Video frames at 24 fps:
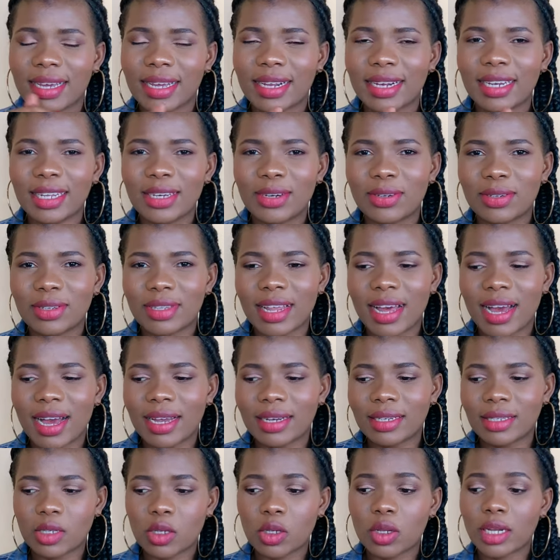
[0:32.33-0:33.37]
click on
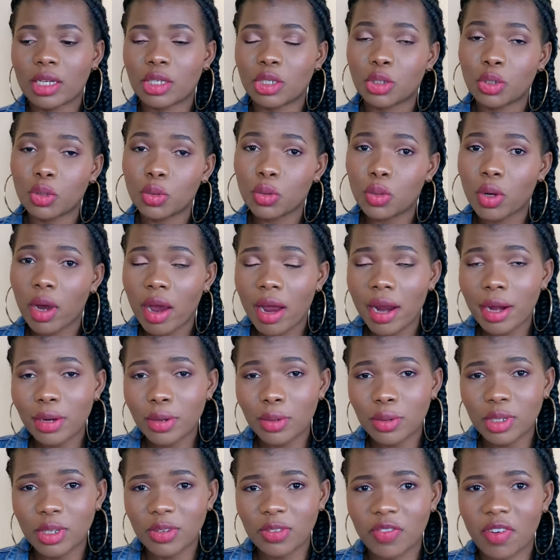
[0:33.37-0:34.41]
that so that you are
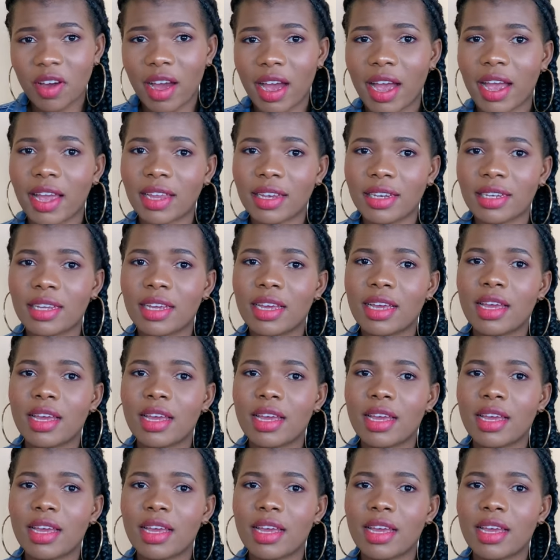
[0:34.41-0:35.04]
notified